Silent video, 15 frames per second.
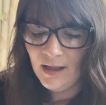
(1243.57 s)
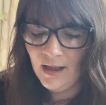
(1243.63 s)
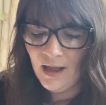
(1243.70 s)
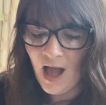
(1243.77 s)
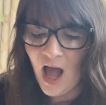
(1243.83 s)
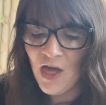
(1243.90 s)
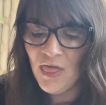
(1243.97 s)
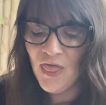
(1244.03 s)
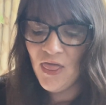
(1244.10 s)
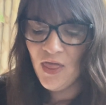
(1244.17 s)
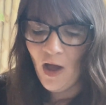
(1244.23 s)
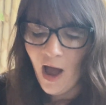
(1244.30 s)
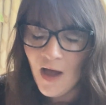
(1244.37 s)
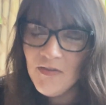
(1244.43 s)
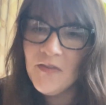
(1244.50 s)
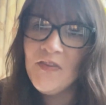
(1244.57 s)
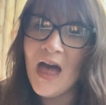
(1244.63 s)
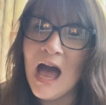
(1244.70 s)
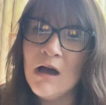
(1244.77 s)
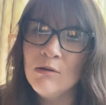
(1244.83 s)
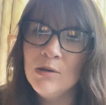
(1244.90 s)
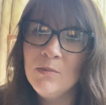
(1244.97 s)
thought that
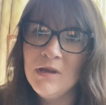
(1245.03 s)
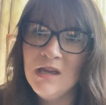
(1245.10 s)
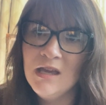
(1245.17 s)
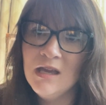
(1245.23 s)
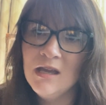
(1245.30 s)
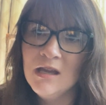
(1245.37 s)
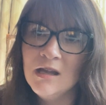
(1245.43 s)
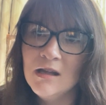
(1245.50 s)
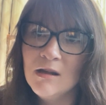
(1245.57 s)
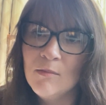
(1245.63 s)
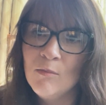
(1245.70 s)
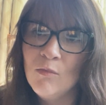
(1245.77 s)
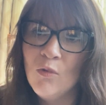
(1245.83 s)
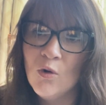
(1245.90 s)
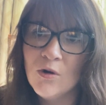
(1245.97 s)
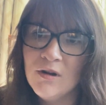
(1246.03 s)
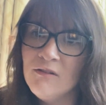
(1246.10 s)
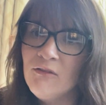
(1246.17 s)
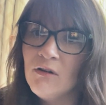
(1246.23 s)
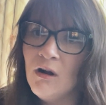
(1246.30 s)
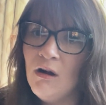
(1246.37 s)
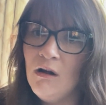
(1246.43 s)
that would be more
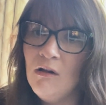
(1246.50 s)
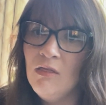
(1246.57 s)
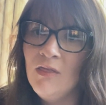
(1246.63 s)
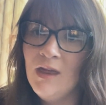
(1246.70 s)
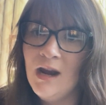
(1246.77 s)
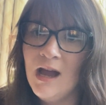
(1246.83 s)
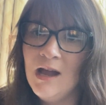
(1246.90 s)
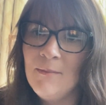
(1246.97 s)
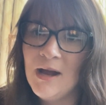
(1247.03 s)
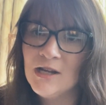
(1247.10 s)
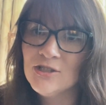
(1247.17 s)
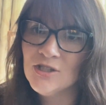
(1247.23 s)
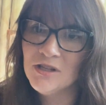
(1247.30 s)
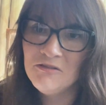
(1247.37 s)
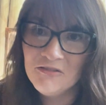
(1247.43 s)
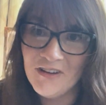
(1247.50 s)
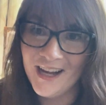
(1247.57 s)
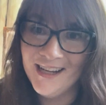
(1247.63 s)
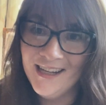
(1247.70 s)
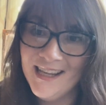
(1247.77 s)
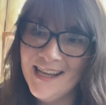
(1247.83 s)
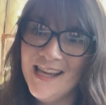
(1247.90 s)
difficult than I am actually
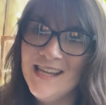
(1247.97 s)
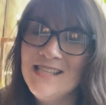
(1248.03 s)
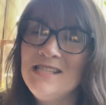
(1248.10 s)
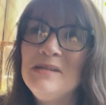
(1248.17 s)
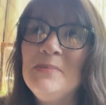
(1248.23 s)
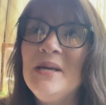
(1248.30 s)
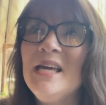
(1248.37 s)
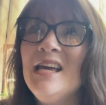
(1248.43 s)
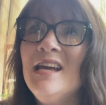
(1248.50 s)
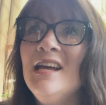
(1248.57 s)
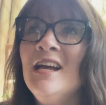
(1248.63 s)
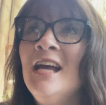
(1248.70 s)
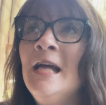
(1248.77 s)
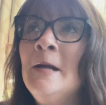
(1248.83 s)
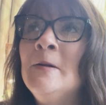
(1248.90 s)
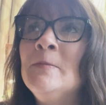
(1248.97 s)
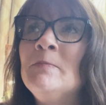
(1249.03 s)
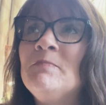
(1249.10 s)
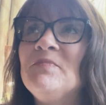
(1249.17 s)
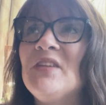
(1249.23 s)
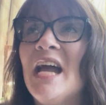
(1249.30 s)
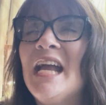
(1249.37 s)
finding it to be.
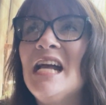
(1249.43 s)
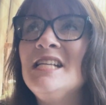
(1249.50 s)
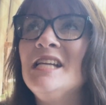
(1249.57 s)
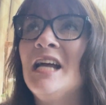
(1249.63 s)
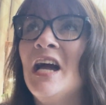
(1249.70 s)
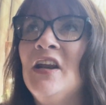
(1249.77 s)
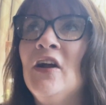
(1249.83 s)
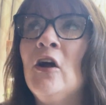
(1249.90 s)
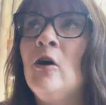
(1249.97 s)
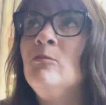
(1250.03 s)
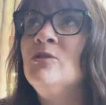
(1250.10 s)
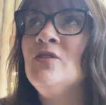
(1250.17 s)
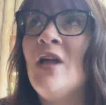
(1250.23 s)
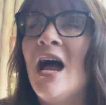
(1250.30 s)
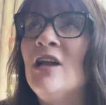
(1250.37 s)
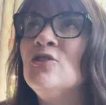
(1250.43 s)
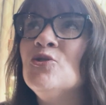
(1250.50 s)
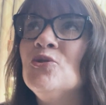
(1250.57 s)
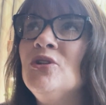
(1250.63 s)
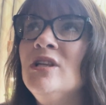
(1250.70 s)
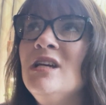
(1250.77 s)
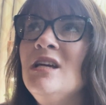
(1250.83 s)
I guess it kind of comes
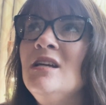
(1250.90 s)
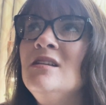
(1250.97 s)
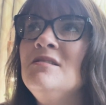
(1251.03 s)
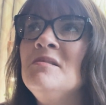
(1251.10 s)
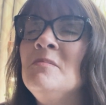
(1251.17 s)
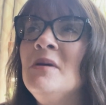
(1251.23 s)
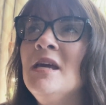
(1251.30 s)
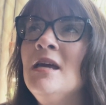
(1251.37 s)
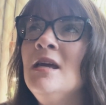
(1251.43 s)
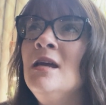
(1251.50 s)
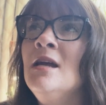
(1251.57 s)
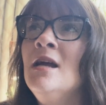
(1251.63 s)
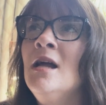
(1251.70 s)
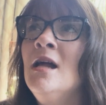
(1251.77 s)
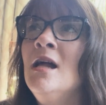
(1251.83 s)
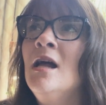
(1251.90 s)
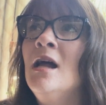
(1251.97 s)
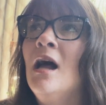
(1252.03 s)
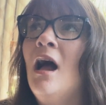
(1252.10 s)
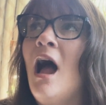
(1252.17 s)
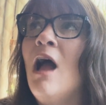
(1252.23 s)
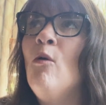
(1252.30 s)
naturally to me.
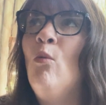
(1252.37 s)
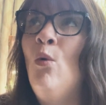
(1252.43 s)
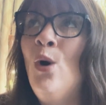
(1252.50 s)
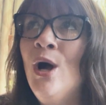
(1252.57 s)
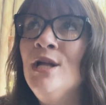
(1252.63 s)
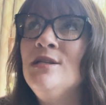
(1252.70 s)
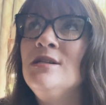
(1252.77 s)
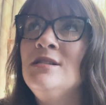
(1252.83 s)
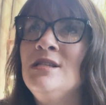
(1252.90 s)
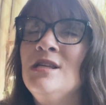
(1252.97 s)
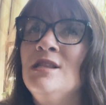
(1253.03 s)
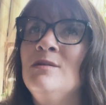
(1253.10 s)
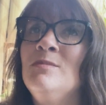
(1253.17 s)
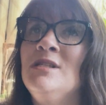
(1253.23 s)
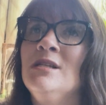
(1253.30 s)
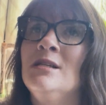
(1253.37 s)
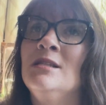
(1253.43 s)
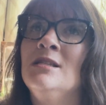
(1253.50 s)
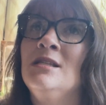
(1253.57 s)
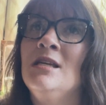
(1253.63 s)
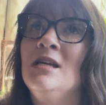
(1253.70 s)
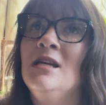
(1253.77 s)
I want to see them
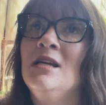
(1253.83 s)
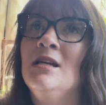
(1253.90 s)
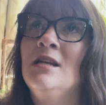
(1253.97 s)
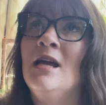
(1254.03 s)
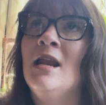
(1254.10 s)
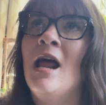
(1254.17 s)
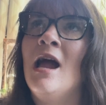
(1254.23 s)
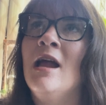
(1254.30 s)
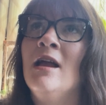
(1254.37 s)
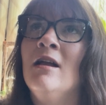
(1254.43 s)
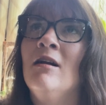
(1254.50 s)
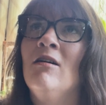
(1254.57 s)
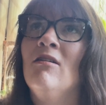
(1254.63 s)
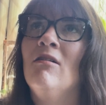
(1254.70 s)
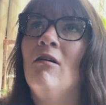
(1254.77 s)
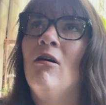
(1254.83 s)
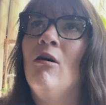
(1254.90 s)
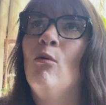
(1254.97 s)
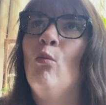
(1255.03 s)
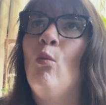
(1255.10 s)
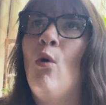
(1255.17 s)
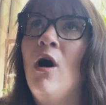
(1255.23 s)
succeed, and I
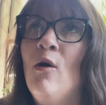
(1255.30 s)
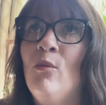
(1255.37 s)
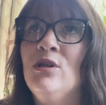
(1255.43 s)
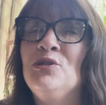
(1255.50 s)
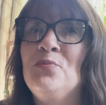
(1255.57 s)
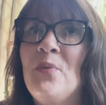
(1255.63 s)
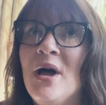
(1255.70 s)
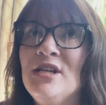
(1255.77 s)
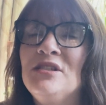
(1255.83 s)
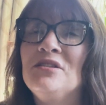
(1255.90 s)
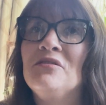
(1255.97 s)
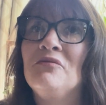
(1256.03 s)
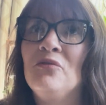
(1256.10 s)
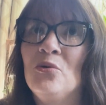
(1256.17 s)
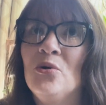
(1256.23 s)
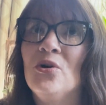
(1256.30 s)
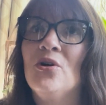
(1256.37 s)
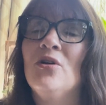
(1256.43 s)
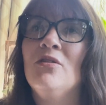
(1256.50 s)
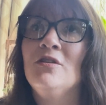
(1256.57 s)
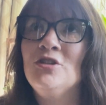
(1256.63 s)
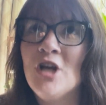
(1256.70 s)
want what's best
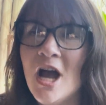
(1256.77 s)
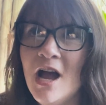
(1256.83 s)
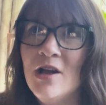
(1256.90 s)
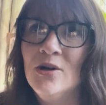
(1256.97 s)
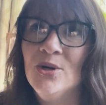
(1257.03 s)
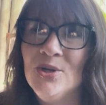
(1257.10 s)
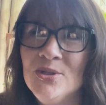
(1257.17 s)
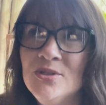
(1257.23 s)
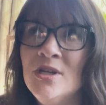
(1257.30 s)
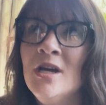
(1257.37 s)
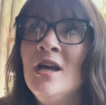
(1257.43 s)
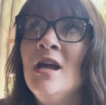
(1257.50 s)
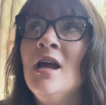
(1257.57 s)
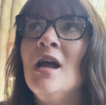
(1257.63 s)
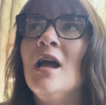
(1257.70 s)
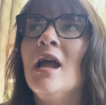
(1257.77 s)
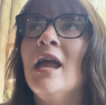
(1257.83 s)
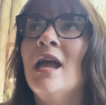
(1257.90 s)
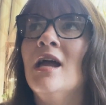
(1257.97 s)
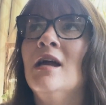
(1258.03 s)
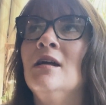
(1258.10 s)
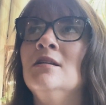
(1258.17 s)
for the child.
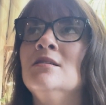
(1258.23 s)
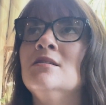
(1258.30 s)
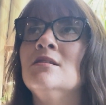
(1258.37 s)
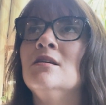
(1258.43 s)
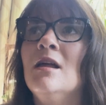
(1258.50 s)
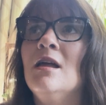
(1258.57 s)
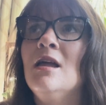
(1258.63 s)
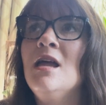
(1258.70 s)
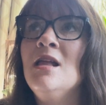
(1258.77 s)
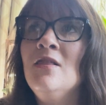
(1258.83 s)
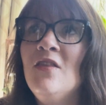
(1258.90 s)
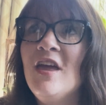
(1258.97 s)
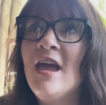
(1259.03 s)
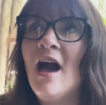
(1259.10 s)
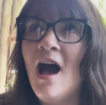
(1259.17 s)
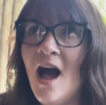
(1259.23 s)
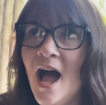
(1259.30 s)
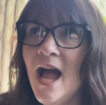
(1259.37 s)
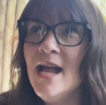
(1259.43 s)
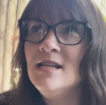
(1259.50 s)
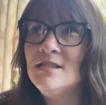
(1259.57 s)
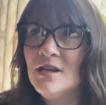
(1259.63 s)
And in the
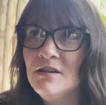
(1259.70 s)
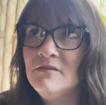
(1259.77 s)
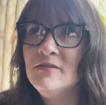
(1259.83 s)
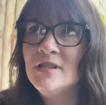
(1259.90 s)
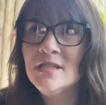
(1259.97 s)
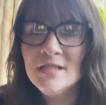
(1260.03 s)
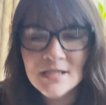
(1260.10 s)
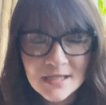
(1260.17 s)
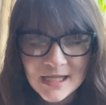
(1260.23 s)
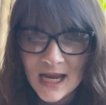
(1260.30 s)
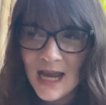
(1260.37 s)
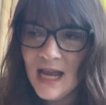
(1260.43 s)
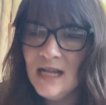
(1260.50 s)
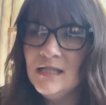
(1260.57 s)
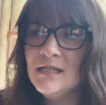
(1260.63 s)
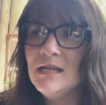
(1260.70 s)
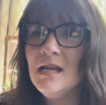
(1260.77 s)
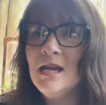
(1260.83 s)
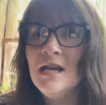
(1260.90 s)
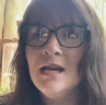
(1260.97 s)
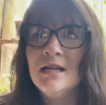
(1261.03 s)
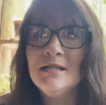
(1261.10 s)
eyes of the state
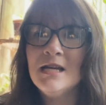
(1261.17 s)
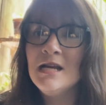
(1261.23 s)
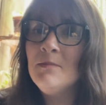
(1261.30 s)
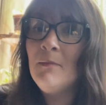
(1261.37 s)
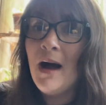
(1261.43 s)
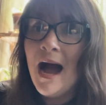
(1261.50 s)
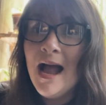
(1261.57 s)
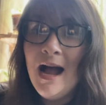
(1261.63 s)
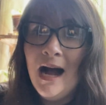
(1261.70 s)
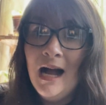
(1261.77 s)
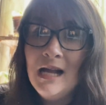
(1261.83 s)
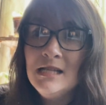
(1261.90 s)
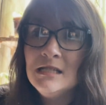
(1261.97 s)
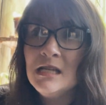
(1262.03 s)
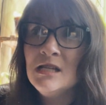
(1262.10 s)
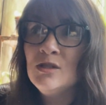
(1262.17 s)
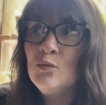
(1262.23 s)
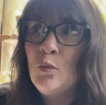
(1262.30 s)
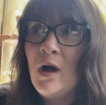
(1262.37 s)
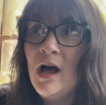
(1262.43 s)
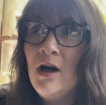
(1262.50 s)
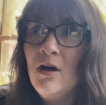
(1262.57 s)
and in my eyes as
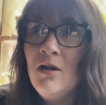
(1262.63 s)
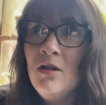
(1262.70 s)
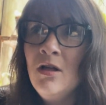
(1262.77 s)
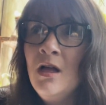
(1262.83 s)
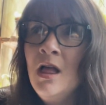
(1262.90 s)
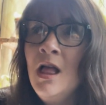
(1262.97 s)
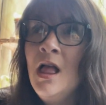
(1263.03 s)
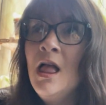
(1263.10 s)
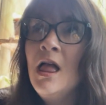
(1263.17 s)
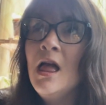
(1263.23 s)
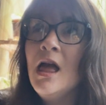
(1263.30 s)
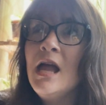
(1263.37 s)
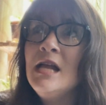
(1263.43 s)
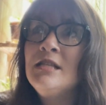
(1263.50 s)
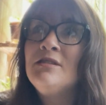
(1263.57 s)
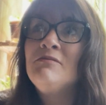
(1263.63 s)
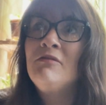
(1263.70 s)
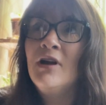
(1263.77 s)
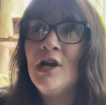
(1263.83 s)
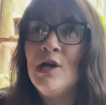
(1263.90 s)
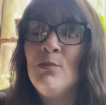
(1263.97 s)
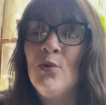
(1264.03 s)
well, it's
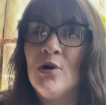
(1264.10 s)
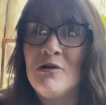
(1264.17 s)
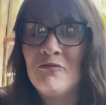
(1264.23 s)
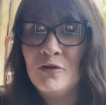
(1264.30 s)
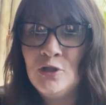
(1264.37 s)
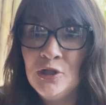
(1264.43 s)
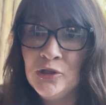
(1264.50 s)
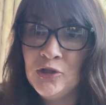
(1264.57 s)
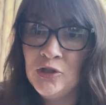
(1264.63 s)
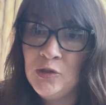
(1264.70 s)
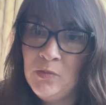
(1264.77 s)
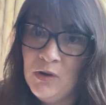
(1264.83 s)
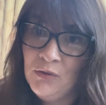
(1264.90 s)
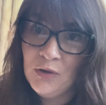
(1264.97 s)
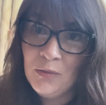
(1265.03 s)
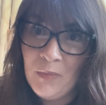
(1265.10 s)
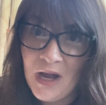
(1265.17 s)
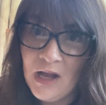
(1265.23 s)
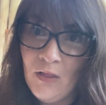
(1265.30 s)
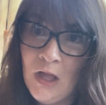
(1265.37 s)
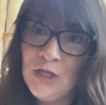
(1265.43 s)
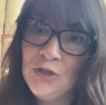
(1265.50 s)
very important for children to be
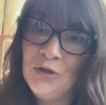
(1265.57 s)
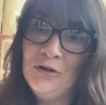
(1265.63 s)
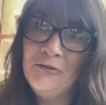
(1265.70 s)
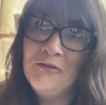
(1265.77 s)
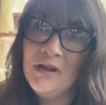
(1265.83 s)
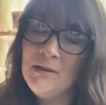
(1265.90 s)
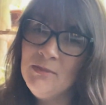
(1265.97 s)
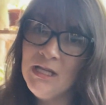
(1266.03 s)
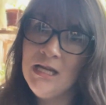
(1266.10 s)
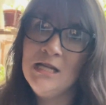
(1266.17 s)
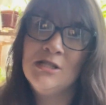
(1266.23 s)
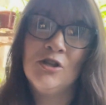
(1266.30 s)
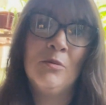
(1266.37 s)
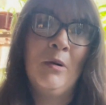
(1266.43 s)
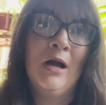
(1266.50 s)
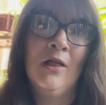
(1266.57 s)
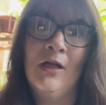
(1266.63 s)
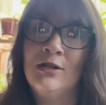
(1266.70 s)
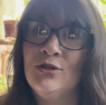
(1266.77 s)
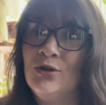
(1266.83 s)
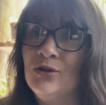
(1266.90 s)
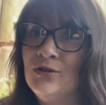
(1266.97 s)
biological families, their
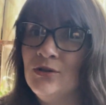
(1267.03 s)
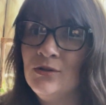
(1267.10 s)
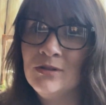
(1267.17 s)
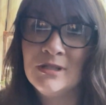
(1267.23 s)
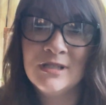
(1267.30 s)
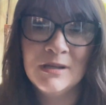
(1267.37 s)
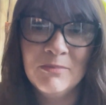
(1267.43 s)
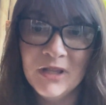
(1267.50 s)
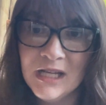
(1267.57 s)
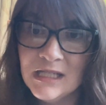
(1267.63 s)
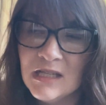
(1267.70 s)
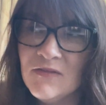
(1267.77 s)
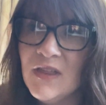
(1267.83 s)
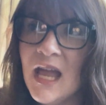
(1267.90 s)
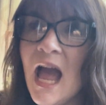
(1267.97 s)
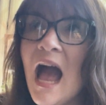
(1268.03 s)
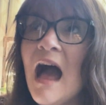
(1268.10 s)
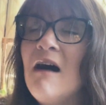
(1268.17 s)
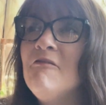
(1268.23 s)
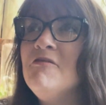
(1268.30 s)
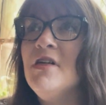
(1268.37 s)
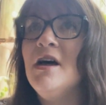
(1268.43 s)
biological siblings if they
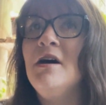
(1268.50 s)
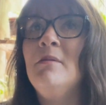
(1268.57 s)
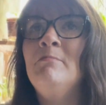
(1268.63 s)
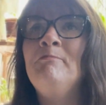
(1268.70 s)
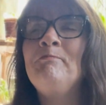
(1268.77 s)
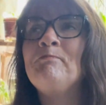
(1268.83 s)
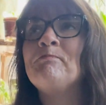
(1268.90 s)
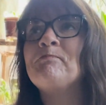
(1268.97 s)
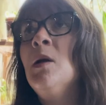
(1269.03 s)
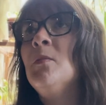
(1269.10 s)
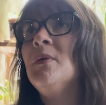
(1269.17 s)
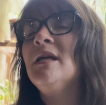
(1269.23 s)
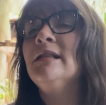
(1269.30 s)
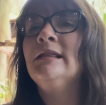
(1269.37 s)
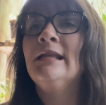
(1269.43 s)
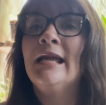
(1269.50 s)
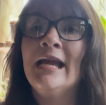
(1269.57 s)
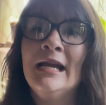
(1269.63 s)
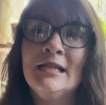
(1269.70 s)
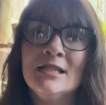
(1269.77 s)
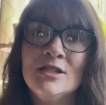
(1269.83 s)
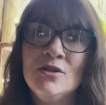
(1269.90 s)
have them, be
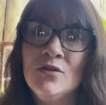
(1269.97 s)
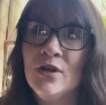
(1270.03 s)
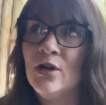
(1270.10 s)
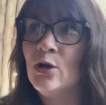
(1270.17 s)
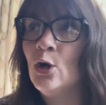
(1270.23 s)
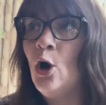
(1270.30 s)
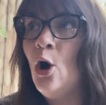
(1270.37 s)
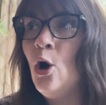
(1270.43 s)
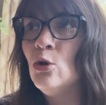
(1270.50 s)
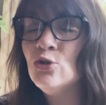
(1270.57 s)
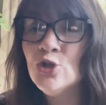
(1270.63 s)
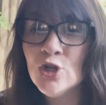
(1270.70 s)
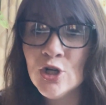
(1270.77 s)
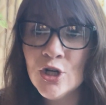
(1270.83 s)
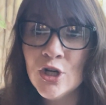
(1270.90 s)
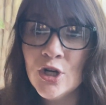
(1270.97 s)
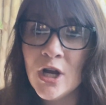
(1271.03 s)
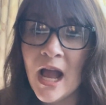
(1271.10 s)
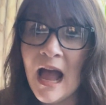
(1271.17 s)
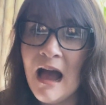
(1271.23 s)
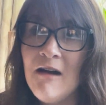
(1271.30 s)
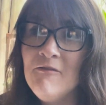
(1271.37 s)
linked to their culture,
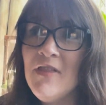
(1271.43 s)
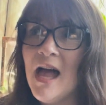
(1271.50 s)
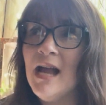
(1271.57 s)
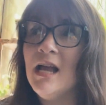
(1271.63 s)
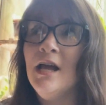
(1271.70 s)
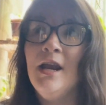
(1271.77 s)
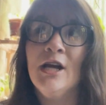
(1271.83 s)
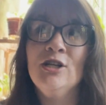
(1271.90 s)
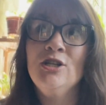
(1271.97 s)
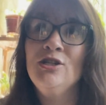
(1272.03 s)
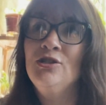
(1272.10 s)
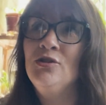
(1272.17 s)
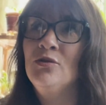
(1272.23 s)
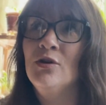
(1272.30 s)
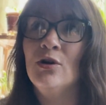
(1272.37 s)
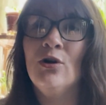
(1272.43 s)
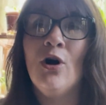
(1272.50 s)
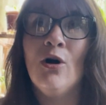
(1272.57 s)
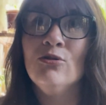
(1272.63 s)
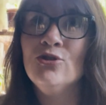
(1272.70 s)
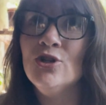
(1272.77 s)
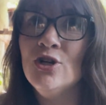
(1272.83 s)
have that connection to their
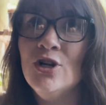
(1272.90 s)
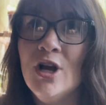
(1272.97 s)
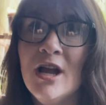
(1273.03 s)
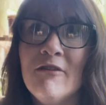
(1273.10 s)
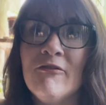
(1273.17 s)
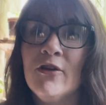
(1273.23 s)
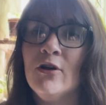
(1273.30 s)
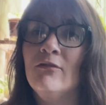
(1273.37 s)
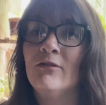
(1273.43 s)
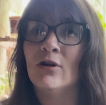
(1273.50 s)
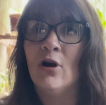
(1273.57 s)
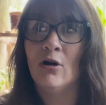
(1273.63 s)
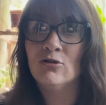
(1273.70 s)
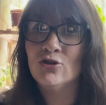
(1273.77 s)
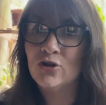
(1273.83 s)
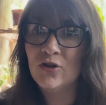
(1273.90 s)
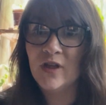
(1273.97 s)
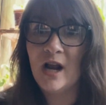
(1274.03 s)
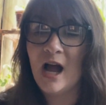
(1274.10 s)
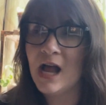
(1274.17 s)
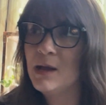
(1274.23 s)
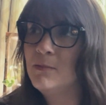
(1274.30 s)
culture if they're of a culture
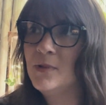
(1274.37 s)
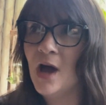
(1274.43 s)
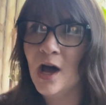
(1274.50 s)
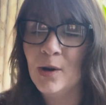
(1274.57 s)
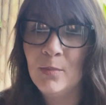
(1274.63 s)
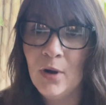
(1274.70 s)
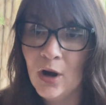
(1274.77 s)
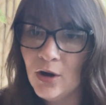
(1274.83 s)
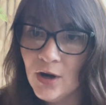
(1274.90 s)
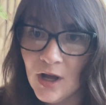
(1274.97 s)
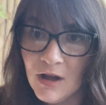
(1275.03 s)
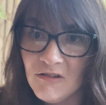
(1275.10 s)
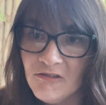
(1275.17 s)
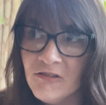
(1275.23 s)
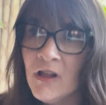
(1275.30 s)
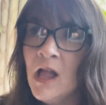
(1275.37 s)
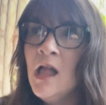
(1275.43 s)
that I am not a part of.